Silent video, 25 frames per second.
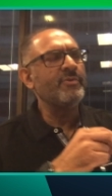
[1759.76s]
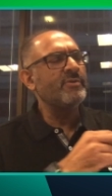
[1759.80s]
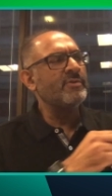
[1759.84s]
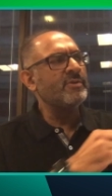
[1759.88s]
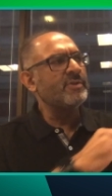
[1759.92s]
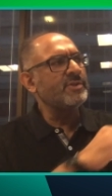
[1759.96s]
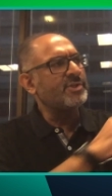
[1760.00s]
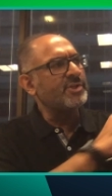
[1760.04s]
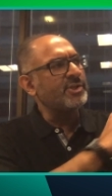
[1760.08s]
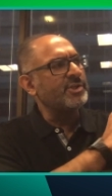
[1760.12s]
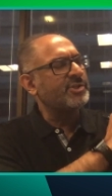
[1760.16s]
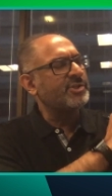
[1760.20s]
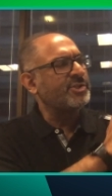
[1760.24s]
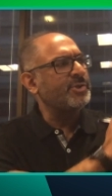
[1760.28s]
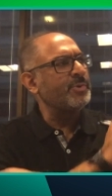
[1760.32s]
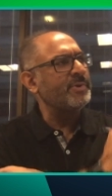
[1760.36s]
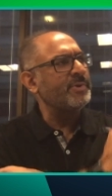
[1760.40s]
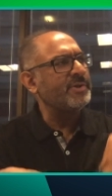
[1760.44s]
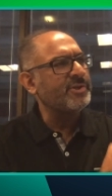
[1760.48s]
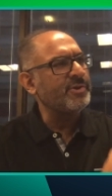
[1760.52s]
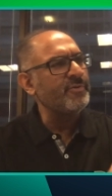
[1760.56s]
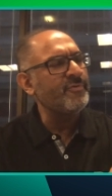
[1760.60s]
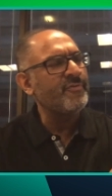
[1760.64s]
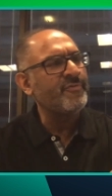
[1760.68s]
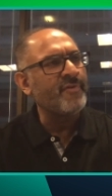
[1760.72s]
Stuart,
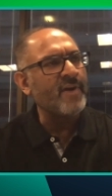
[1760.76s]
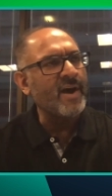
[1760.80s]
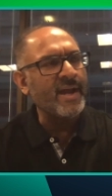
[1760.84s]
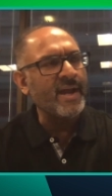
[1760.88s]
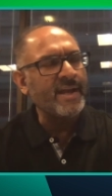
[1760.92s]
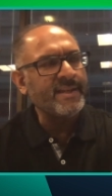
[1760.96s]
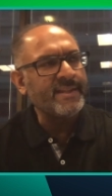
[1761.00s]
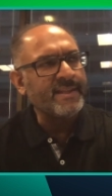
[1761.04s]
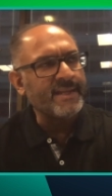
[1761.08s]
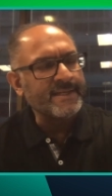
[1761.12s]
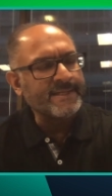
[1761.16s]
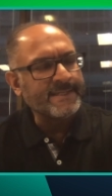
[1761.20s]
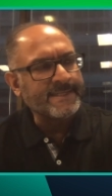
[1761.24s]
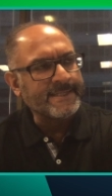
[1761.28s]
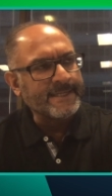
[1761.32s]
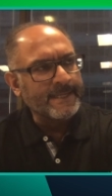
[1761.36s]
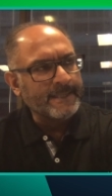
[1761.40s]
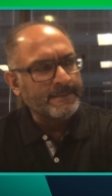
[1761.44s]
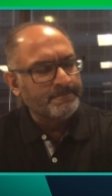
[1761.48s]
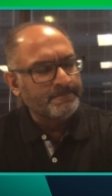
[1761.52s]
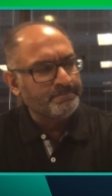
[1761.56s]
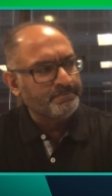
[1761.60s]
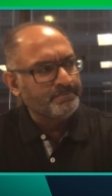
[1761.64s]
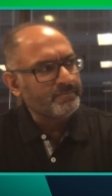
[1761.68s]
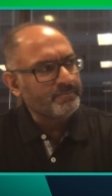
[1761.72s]
do you find that
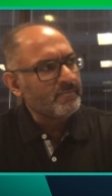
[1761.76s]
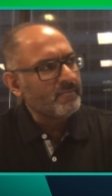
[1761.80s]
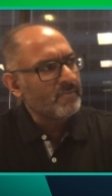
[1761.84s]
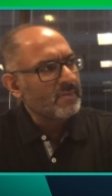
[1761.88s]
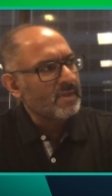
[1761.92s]
um,